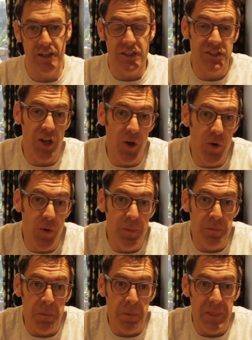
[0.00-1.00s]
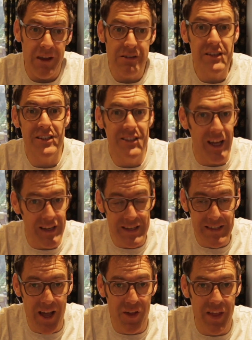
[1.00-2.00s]
So there is
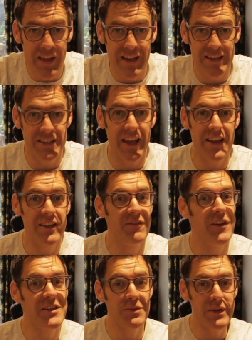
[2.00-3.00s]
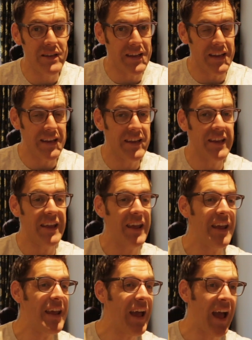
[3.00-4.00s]
studies out there that are saying vitamin D
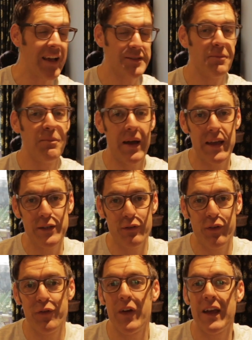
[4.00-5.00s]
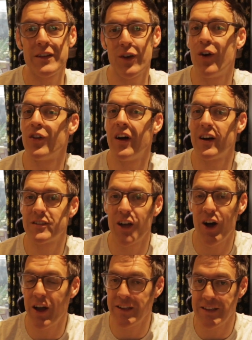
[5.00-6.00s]
has a major effect on our
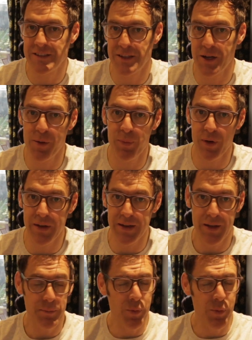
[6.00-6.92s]
tiredness in our body.